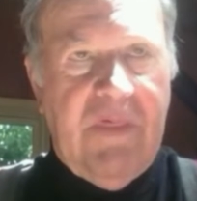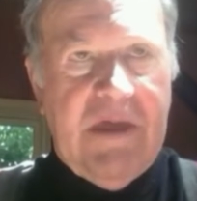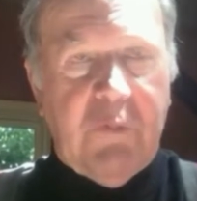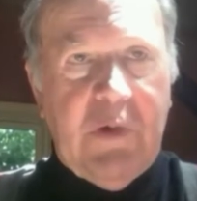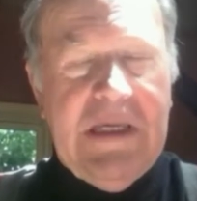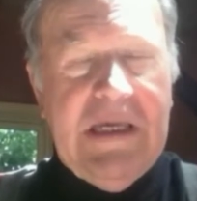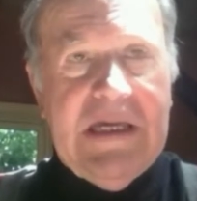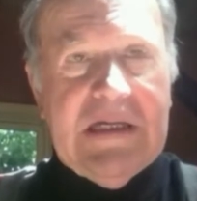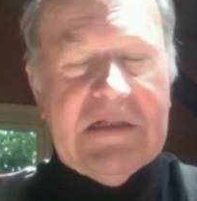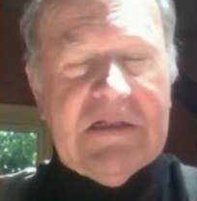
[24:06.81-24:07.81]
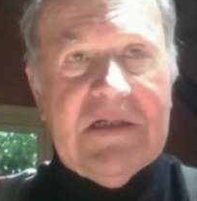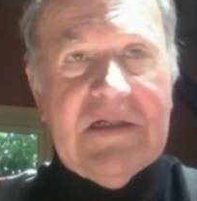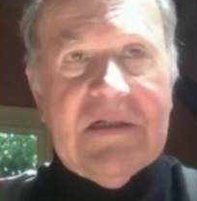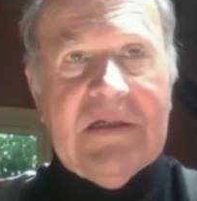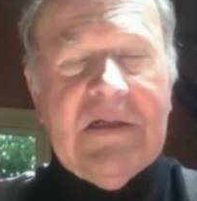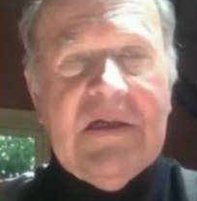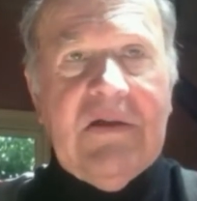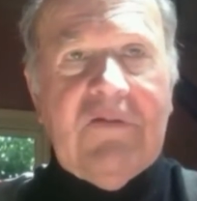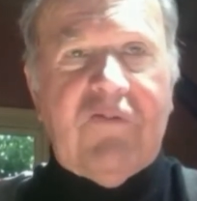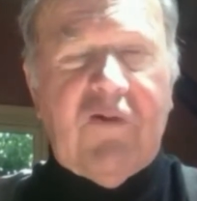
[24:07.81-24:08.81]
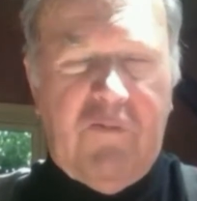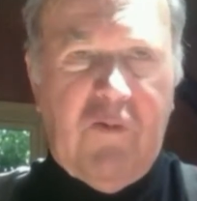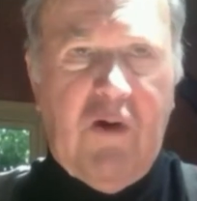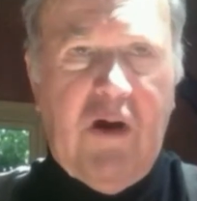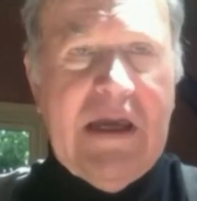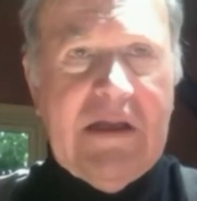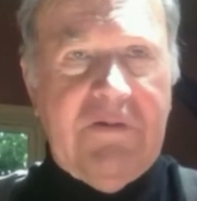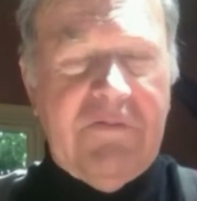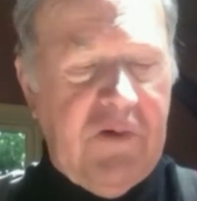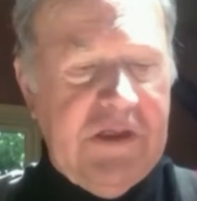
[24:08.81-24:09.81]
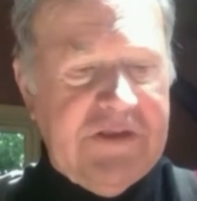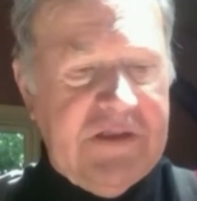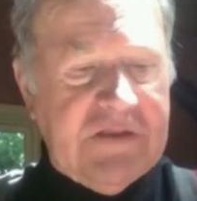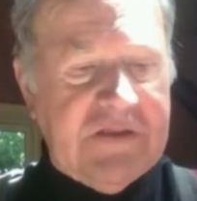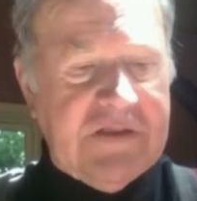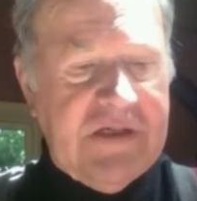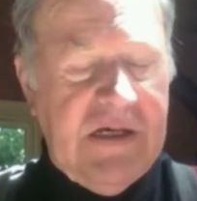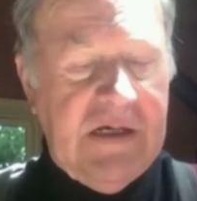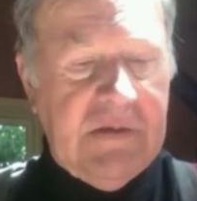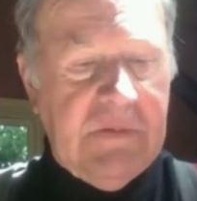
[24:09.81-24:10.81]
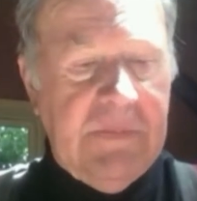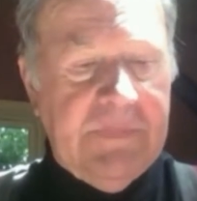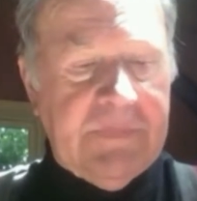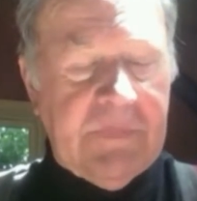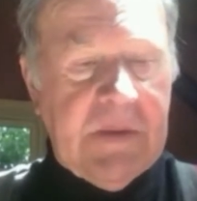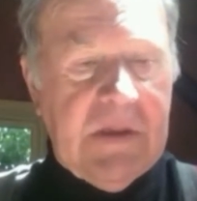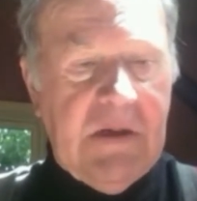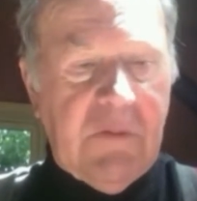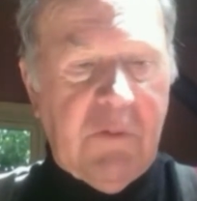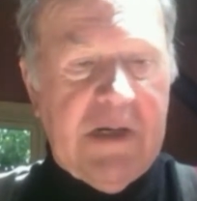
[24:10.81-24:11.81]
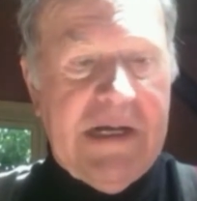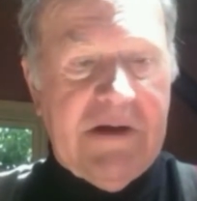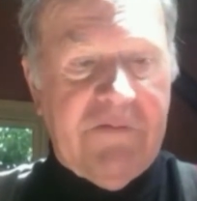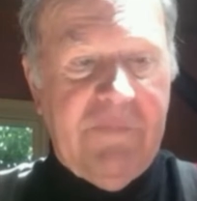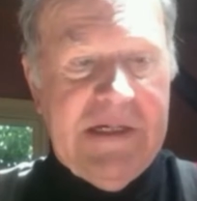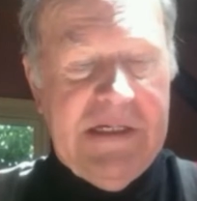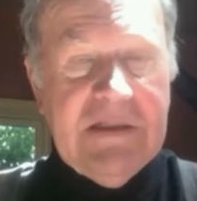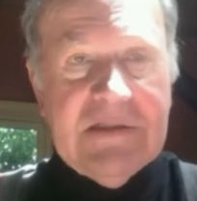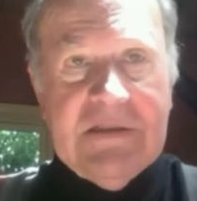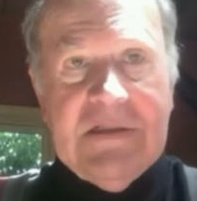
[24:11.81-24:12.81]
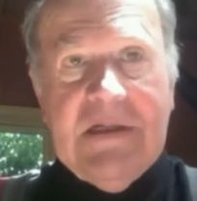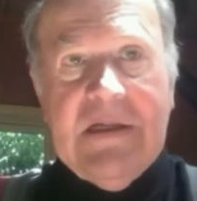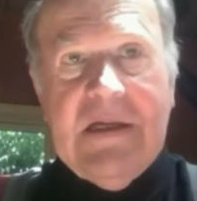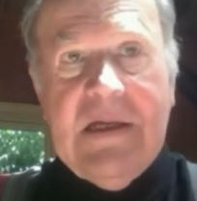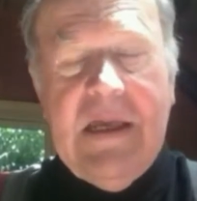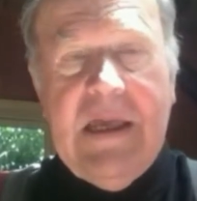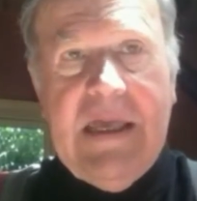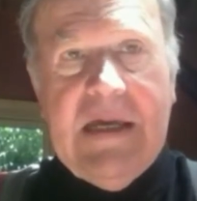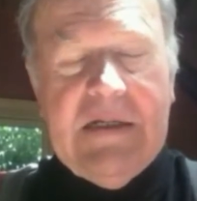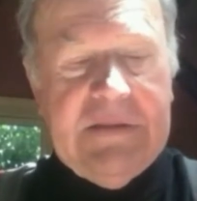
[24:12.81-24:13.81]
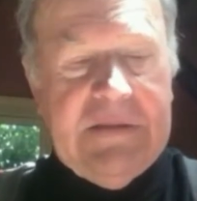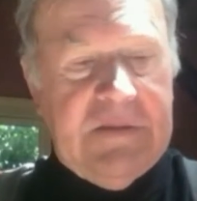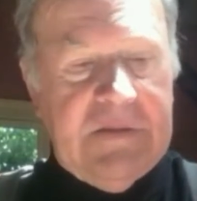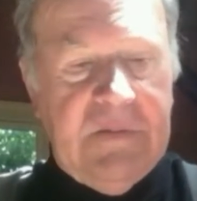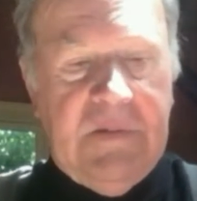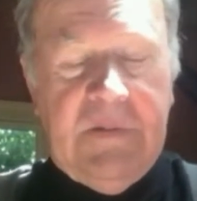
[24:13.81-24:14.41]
that we had, for a variety of reasons, run out of money. And